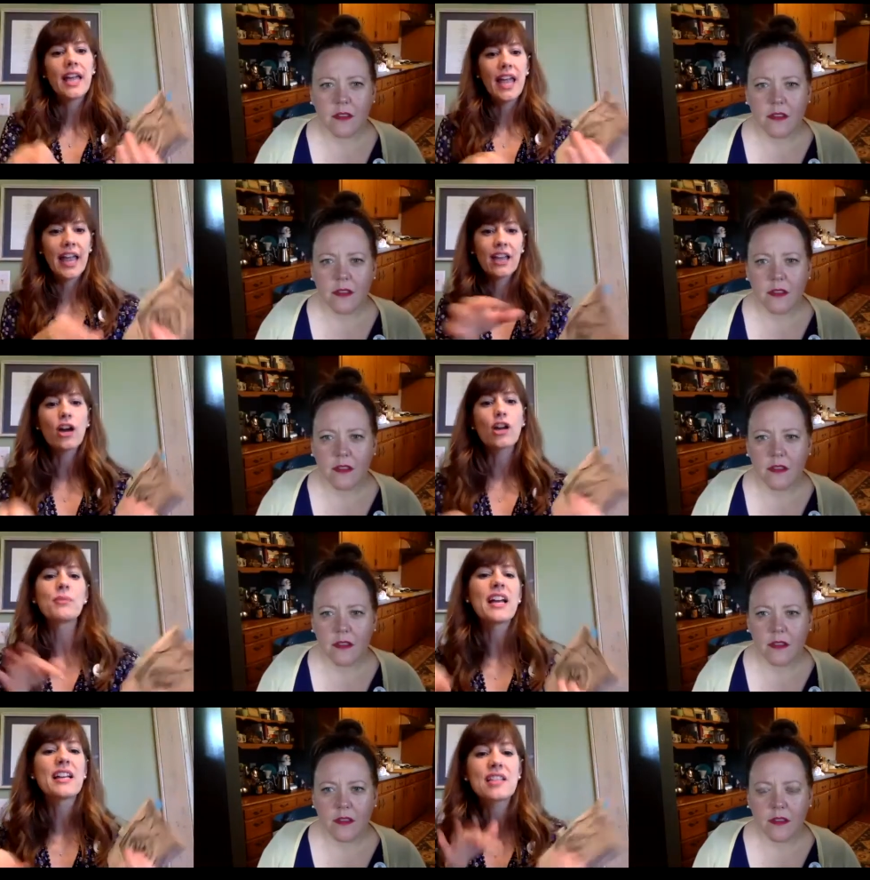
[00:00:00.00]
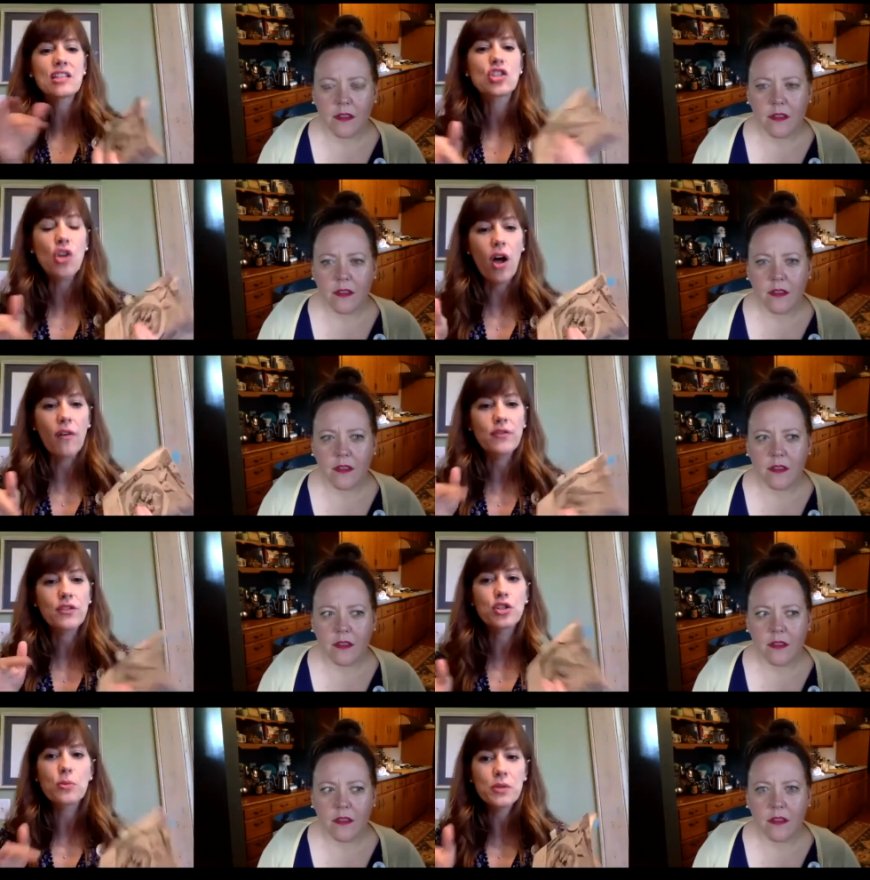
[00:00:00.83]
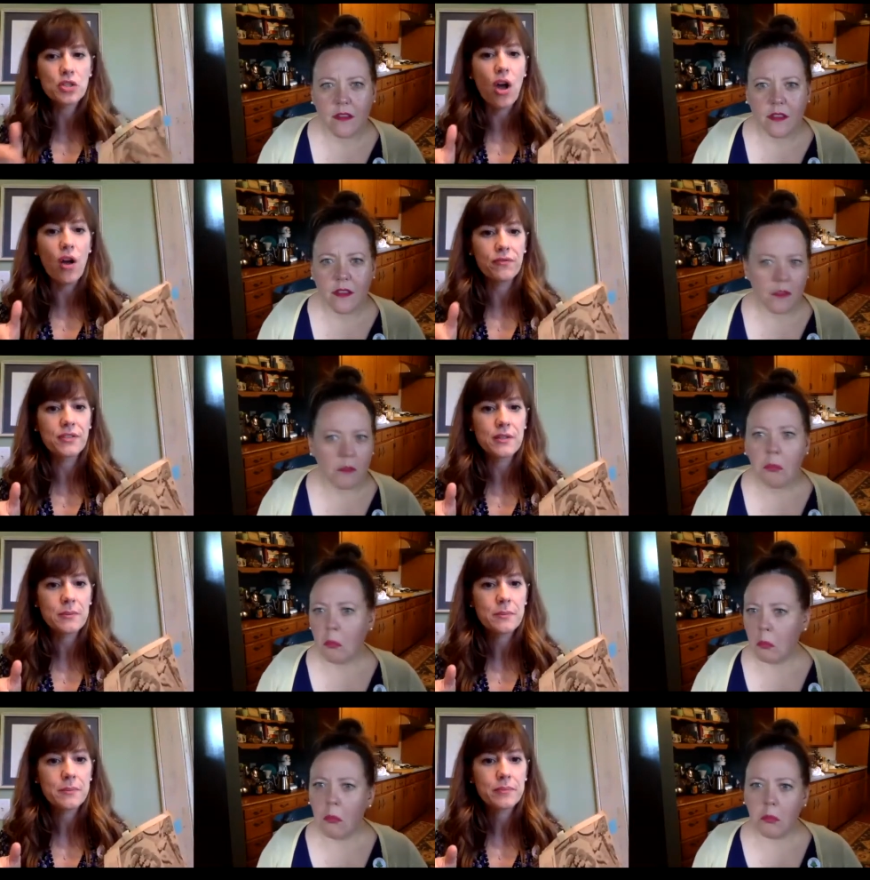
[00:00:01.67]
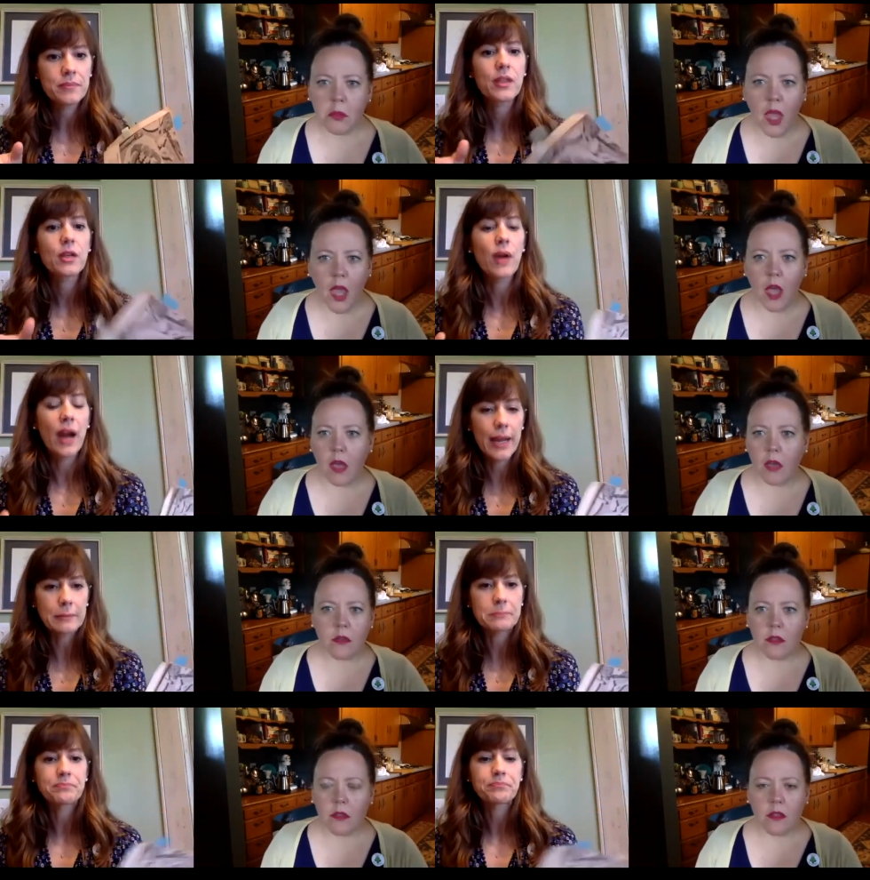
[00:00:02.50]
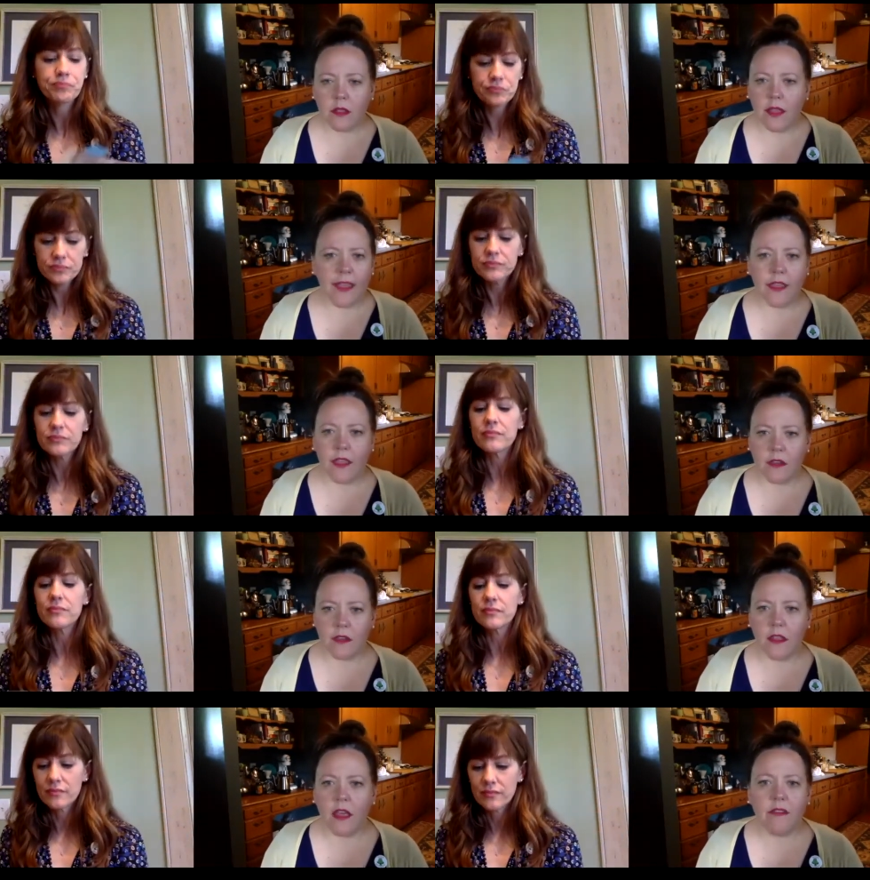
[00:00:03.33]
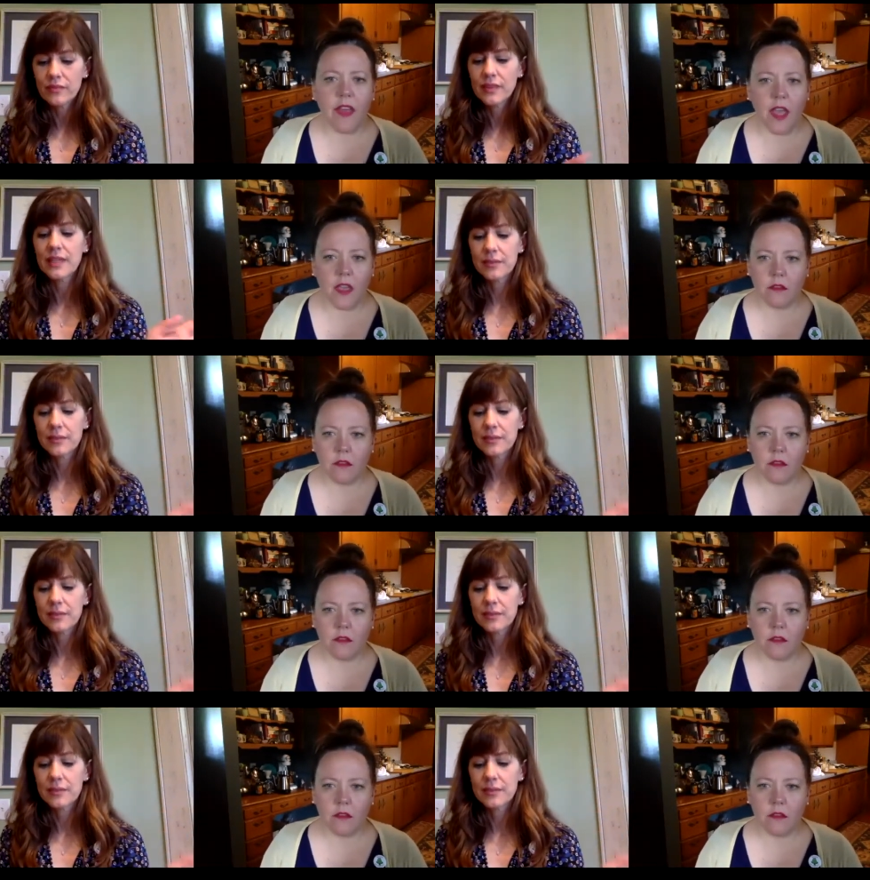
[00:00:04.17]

Speaker 1: and got them nice and soft, super soft. Yeah. Right? Love it. Love it.